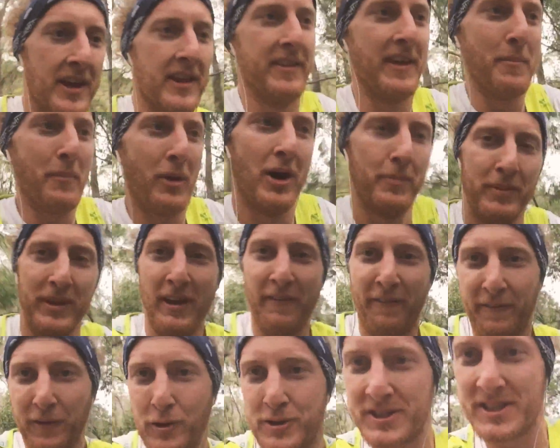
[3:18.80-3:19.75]
There might be a
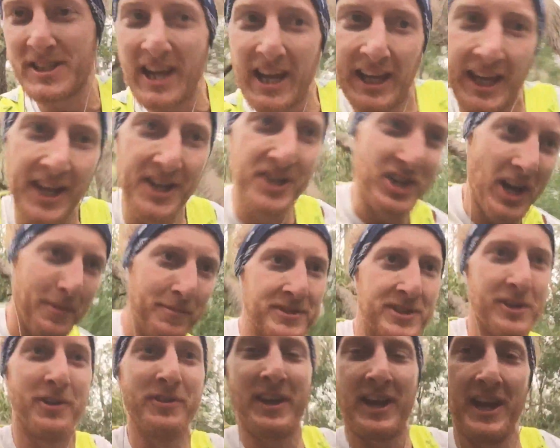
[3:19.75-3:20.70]
few sneaky
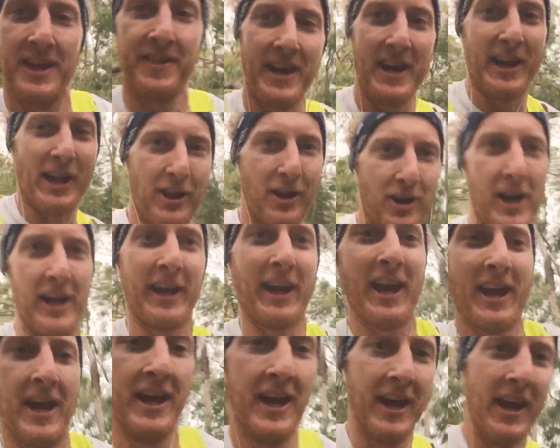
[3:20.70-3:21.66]
gems on there that you like.
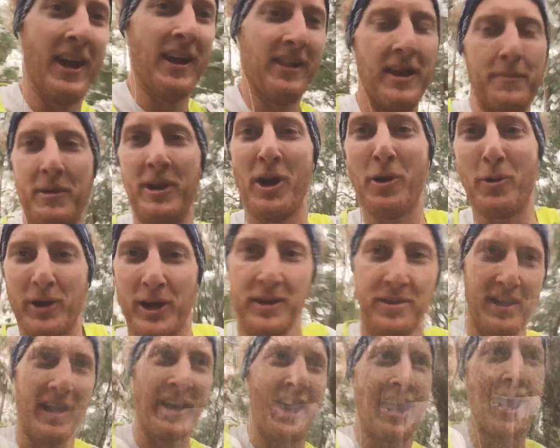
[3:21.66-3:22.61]
Let me know what you
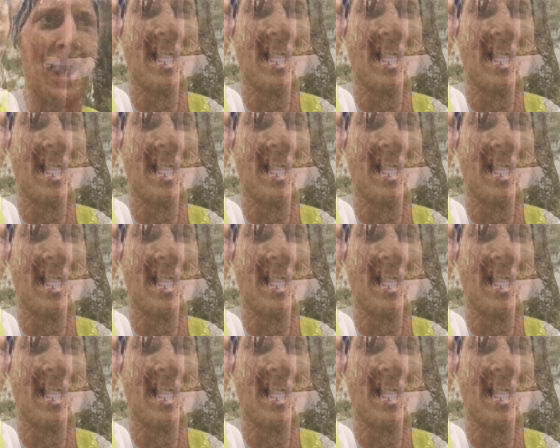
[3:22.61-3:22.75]
think.